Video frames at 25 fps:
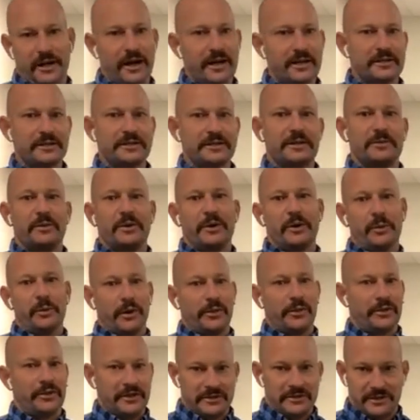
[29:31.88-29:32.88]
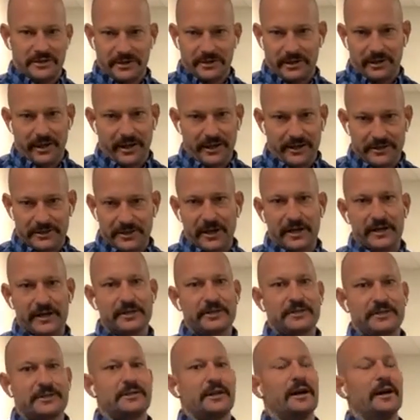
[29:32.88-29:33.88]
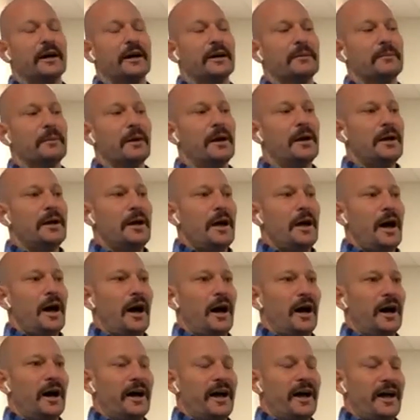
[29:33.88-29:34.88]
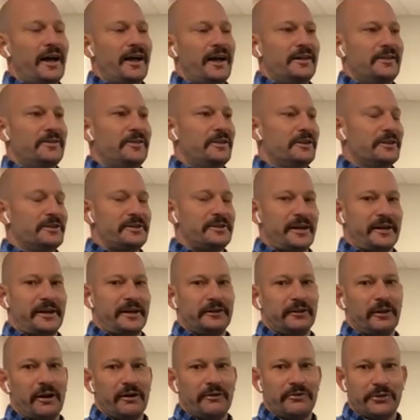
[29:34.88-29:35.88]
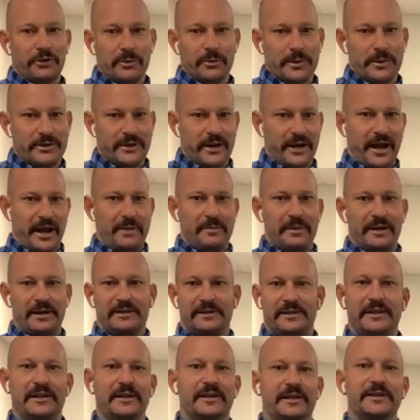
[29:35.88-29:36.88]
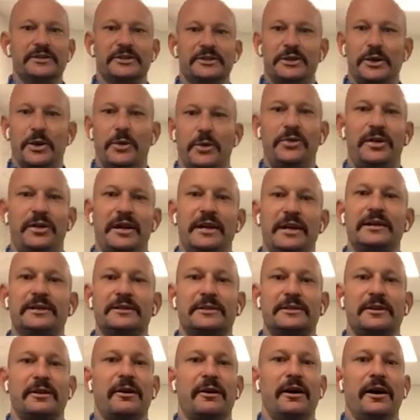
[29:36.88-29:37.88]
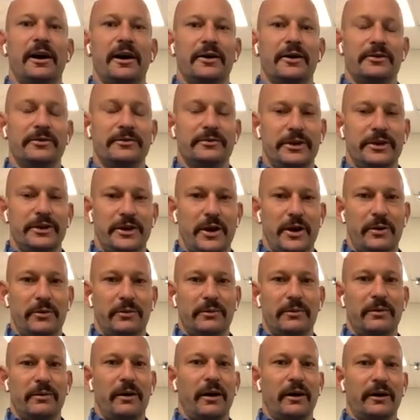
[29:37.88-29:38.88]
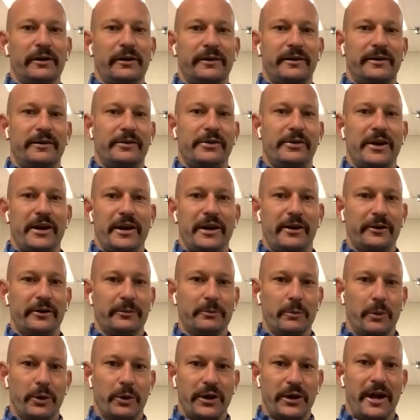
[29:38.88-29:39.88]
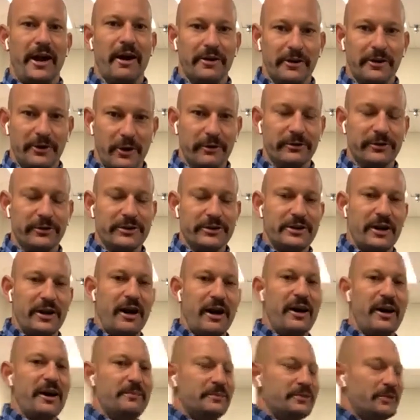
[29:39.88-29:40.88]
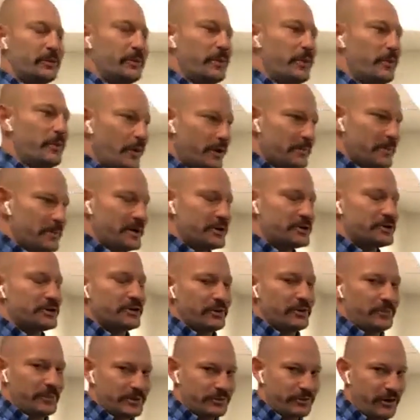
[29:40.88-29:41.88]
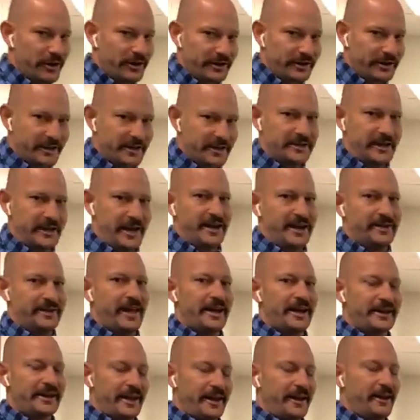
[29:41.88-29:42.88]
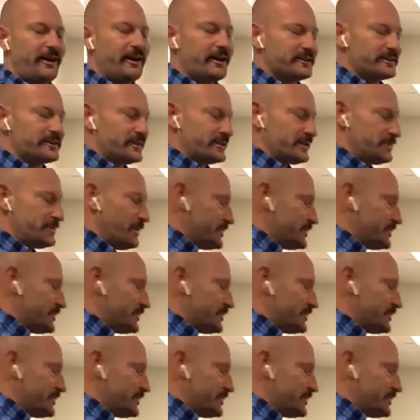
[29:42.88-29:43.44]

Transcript: dust, and we don't want things to collect dust. The second law of thermodynamics is, things, are more chaotic over time. So we want to make sure that we try to contain that chaos as